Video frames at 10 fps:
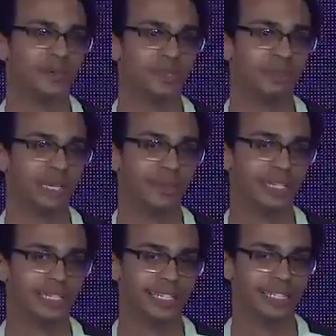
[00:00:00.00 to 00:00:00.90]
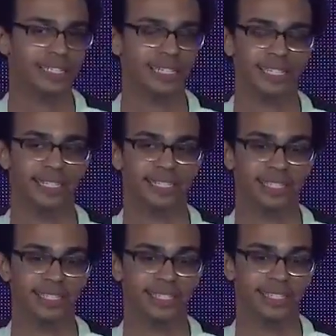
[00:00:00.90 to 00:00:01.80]
It was maybe
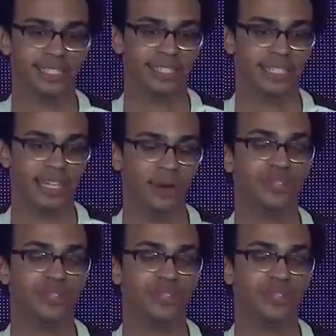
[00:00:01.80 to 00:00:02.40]
it